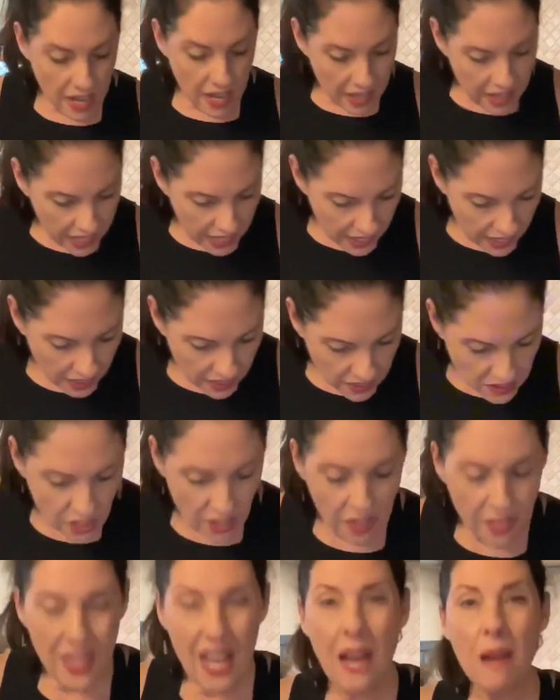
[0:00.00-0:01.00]
And
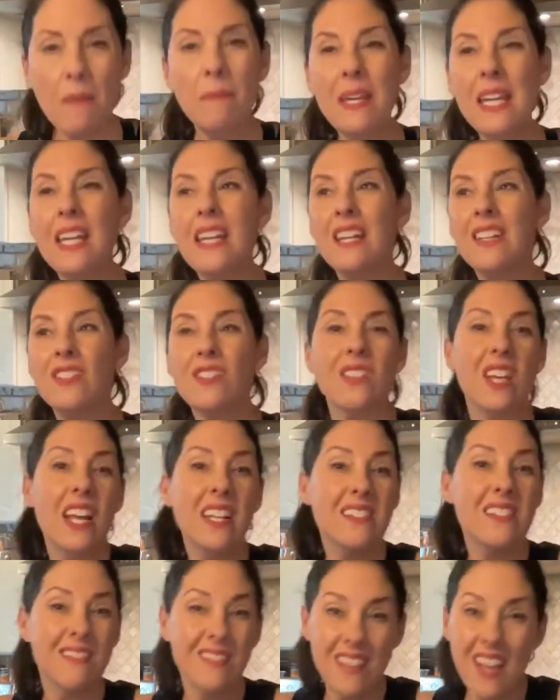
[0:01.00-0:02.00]
that means
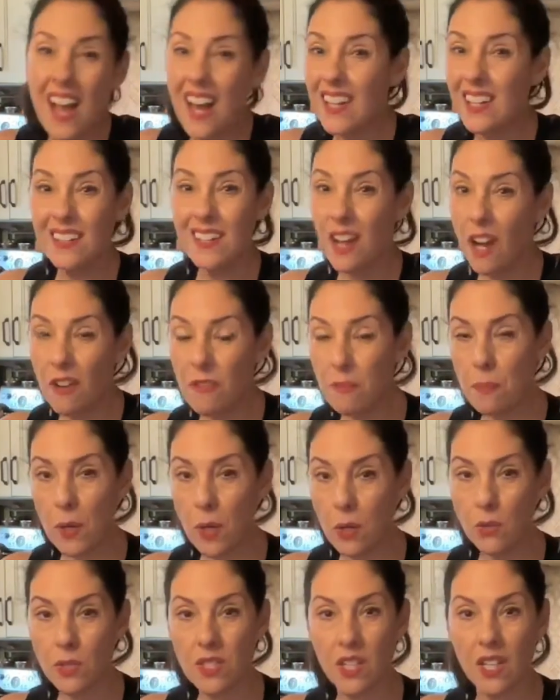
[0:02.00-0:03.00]
it's not enough
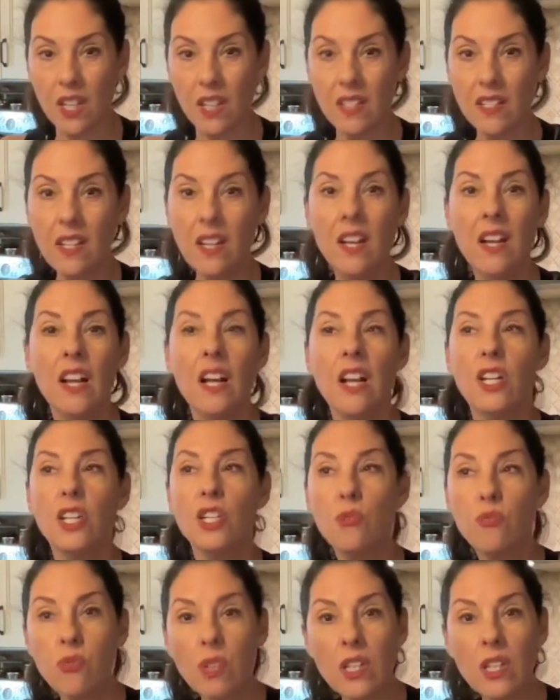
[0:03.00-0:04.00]
protein. You
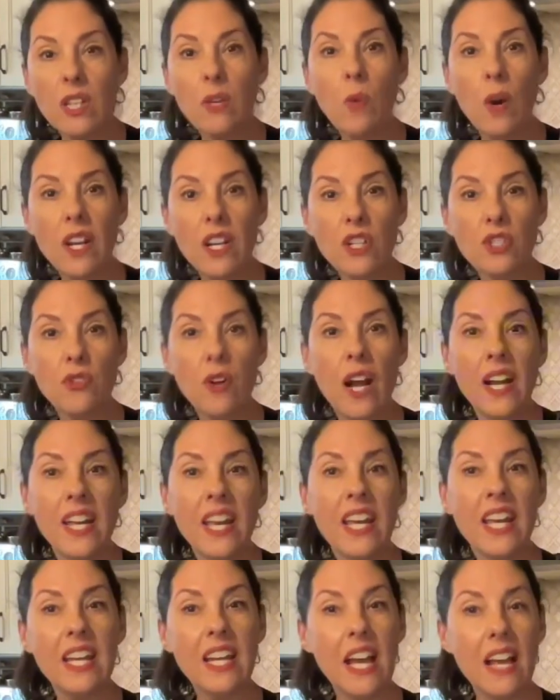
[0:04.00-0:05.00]
really want to try to
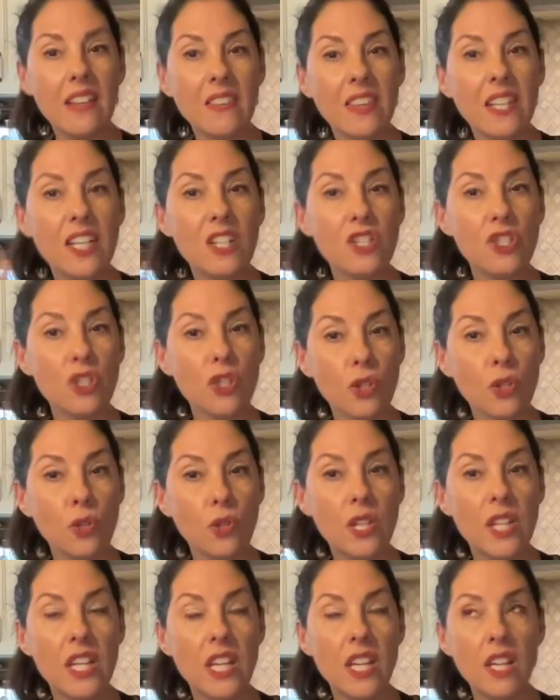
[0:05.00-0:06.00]
hit at least
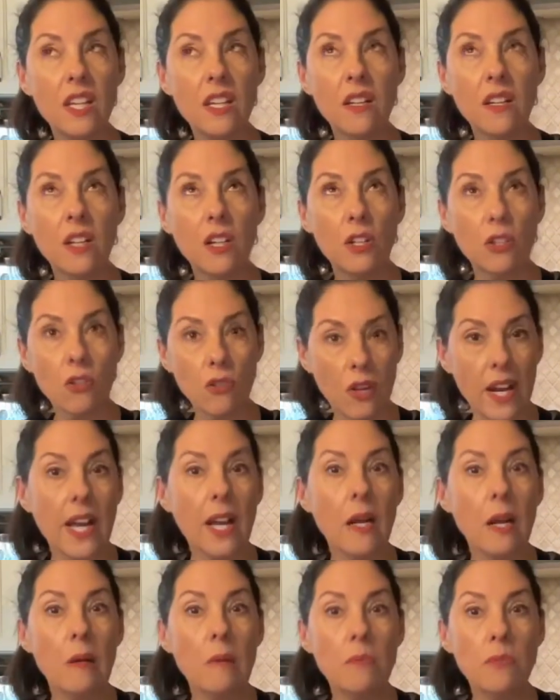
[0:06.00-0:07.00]
30
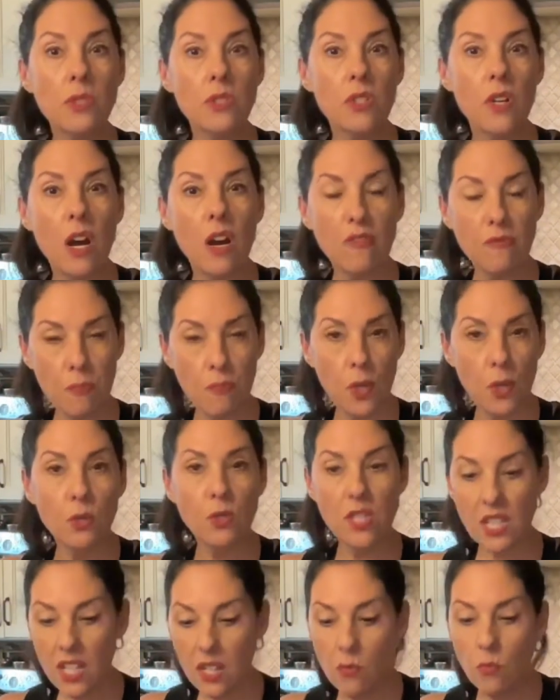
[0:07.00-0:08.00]
grams of
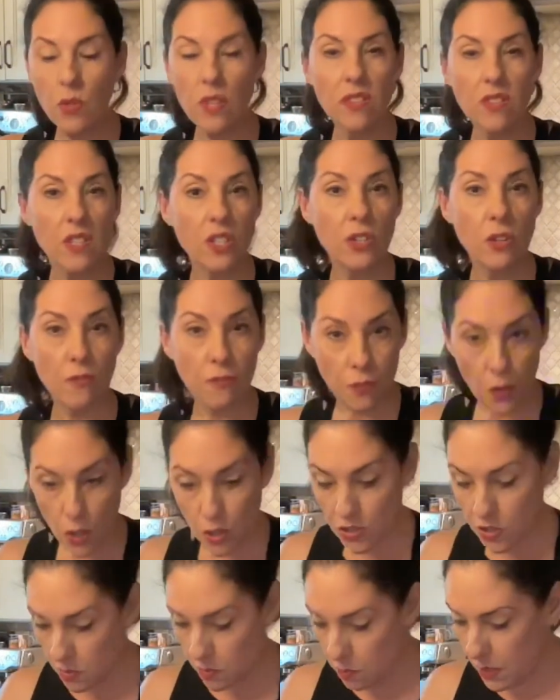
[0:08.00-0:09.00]
protein within your
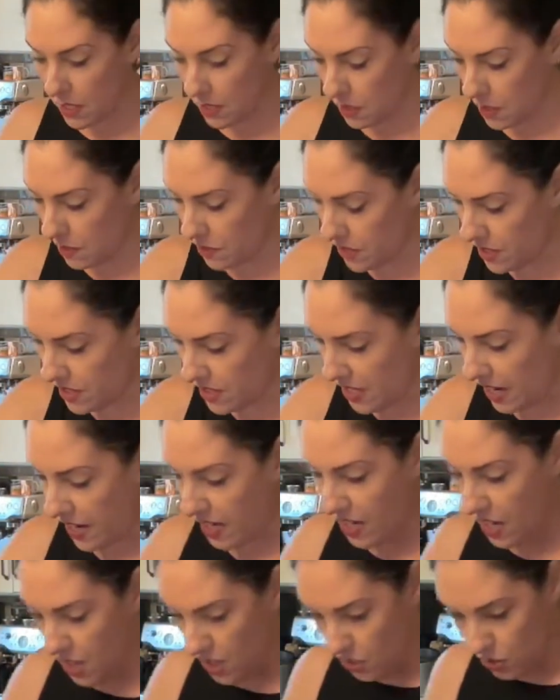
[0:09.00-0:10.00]
first meal of the day.
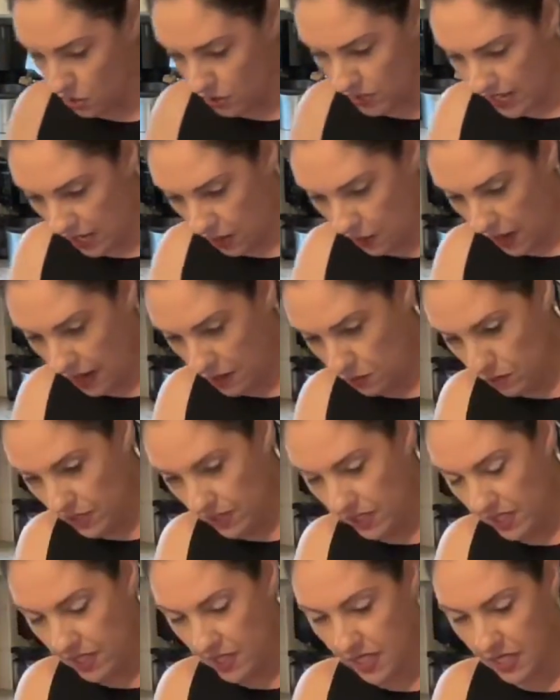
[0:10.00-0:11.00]
So now I
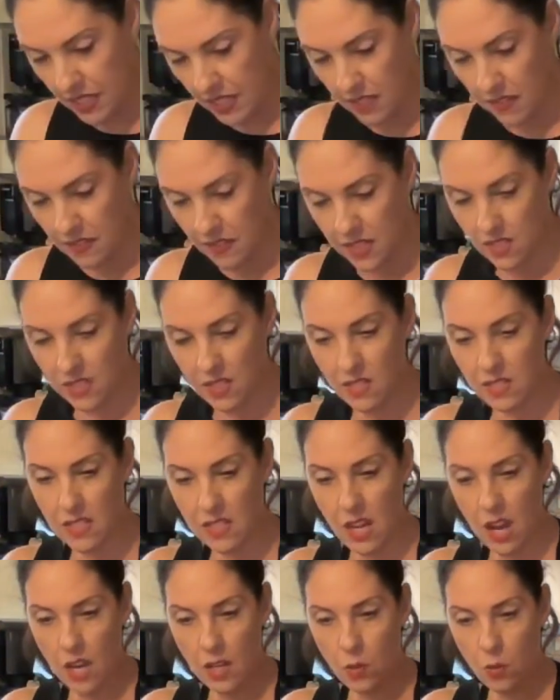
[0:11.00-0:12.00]
really need, this is
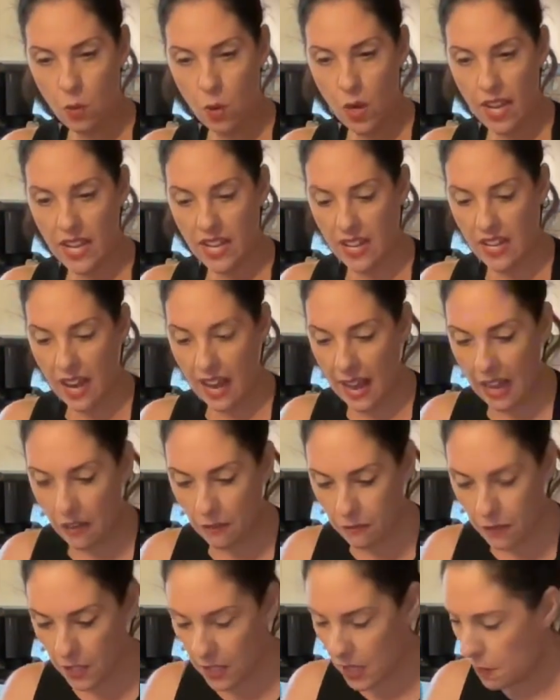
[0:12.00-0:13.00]
not quite a
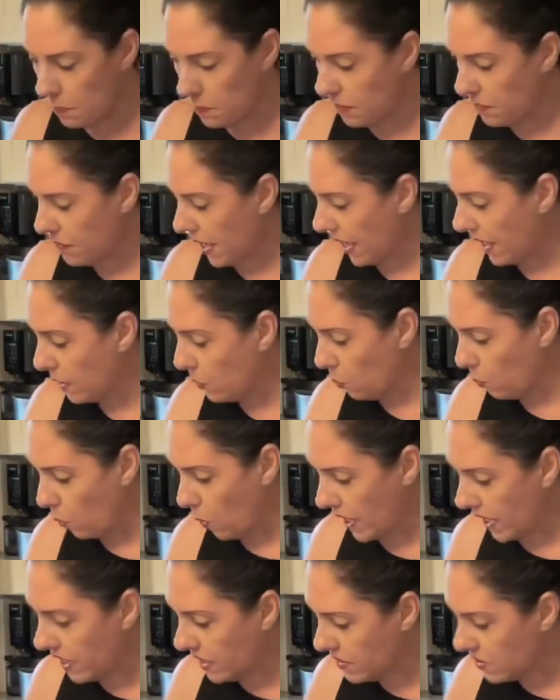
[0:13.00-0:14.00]
1/2 cup of egg
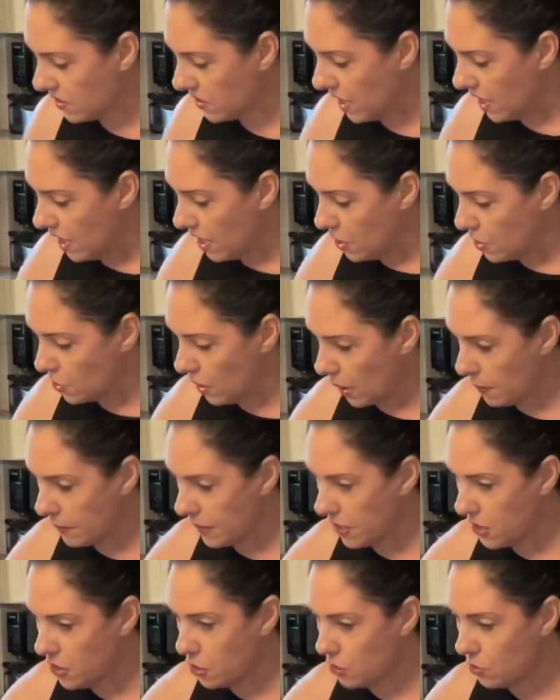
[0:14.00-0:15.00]
whites. So I'm
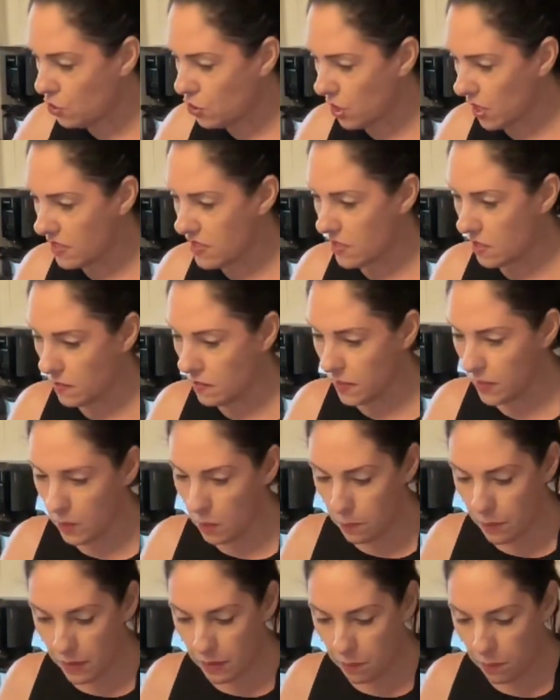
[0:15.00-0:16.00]
going to do just a little
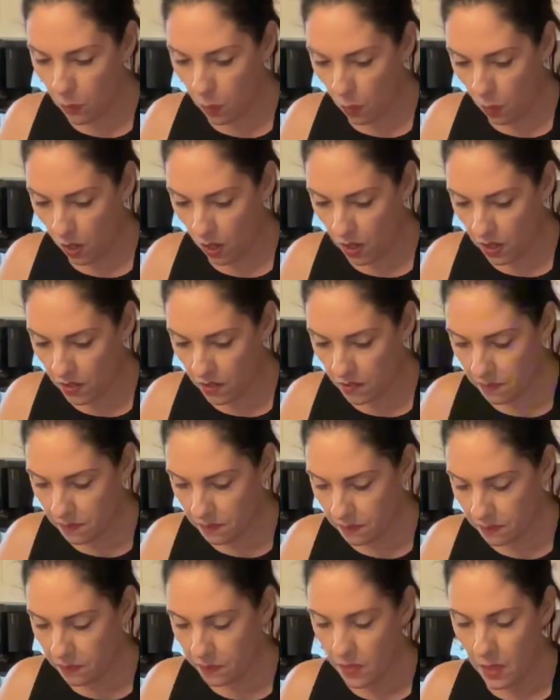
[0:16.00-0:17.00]
bit more,
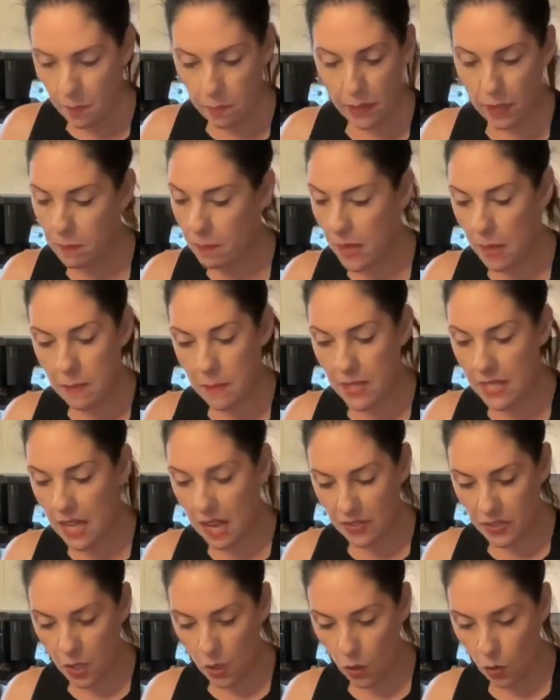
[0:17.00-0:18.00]
but maybe
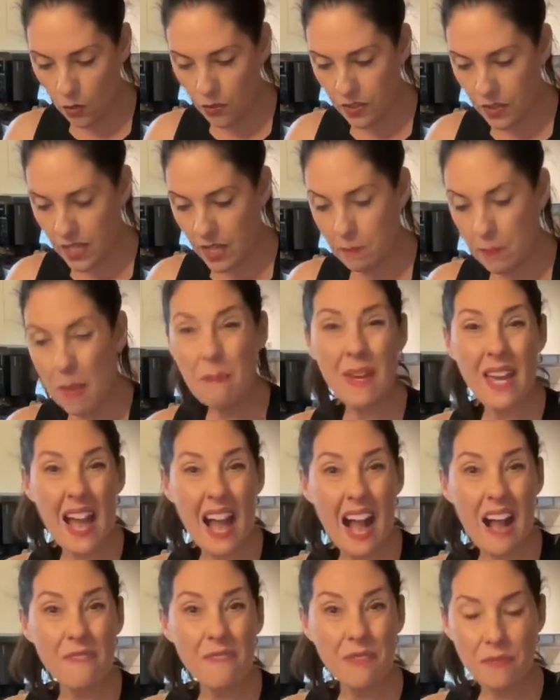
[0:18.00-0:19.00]
not the whole thing, maybe
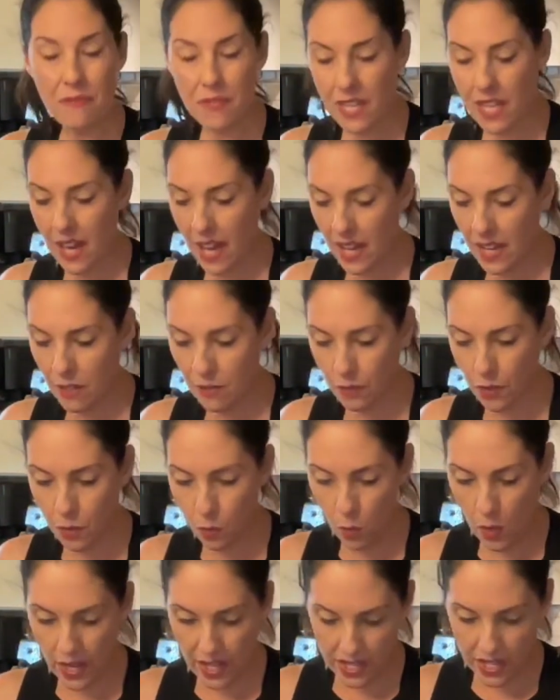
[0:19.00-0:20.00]
half of the egg for the
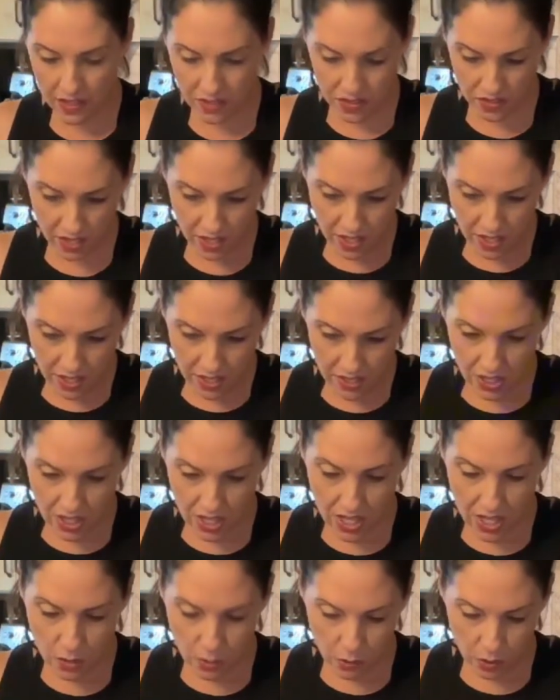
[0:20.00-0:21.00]
whites to
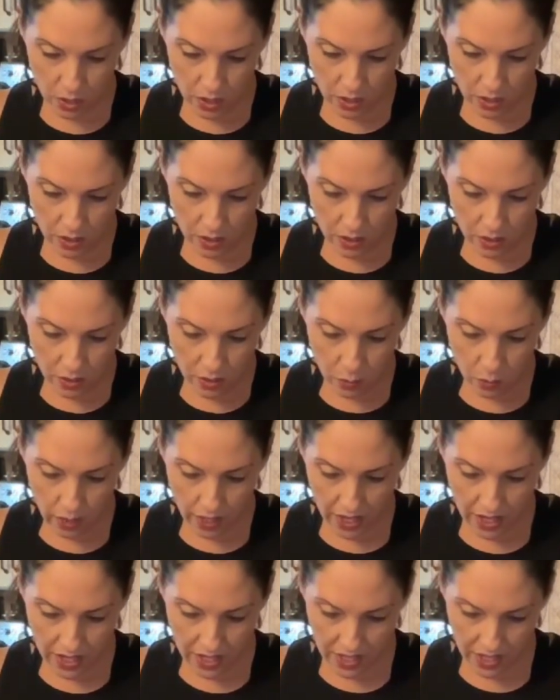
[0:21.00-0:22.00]
equal what
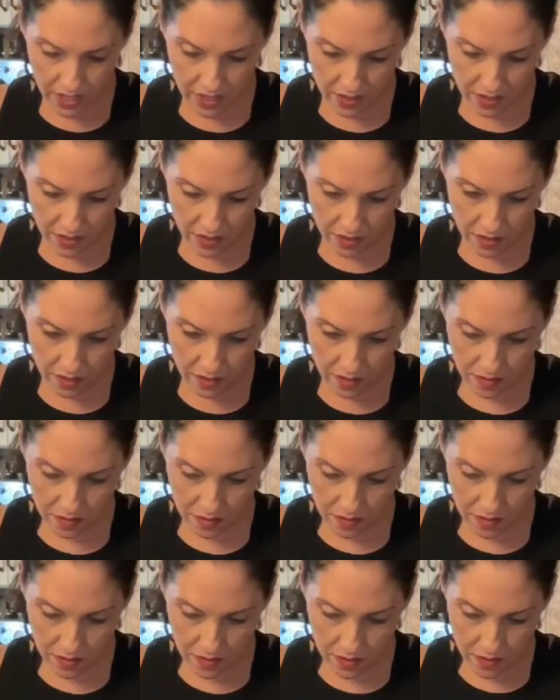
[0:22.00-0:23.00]
I need
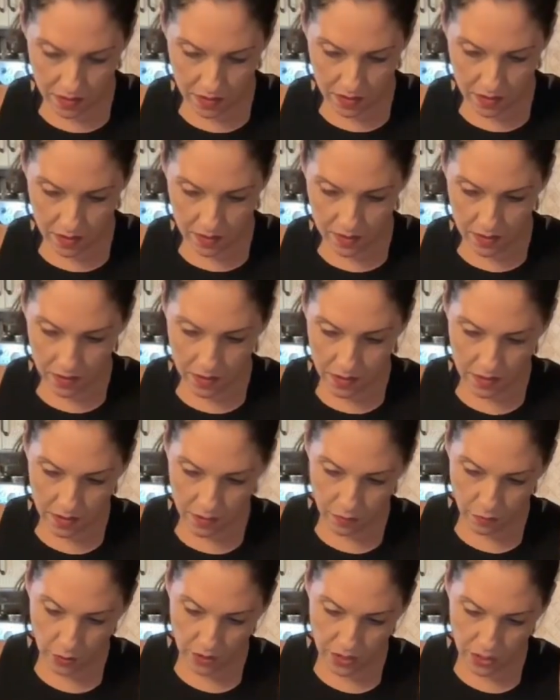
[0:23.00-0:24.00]

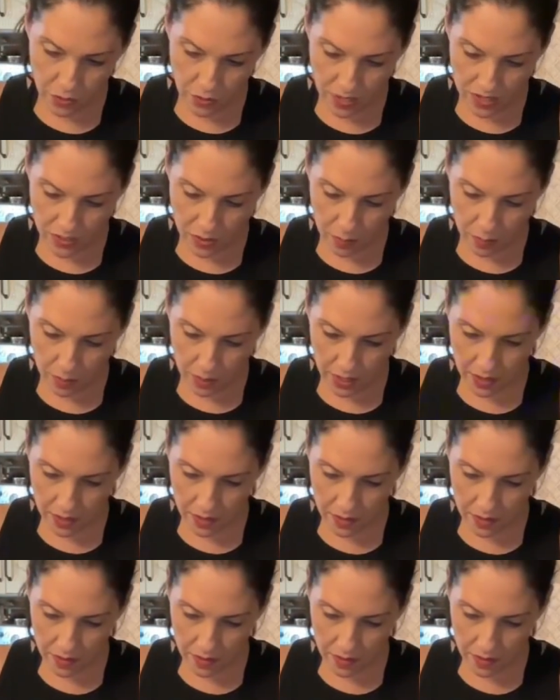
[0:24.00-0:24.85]
for this recipe.